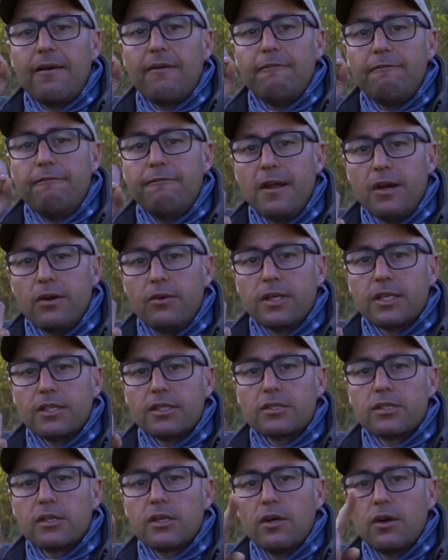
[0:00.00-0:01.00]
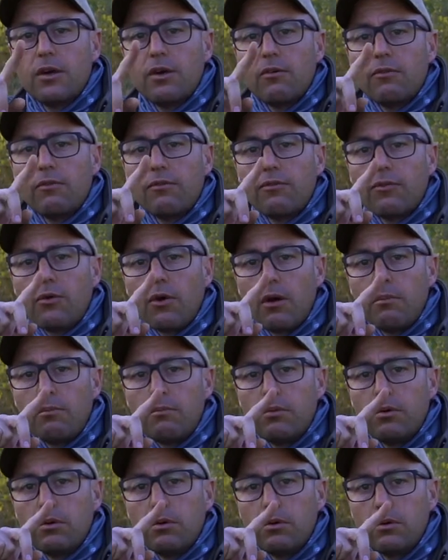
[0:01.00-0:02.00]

variants from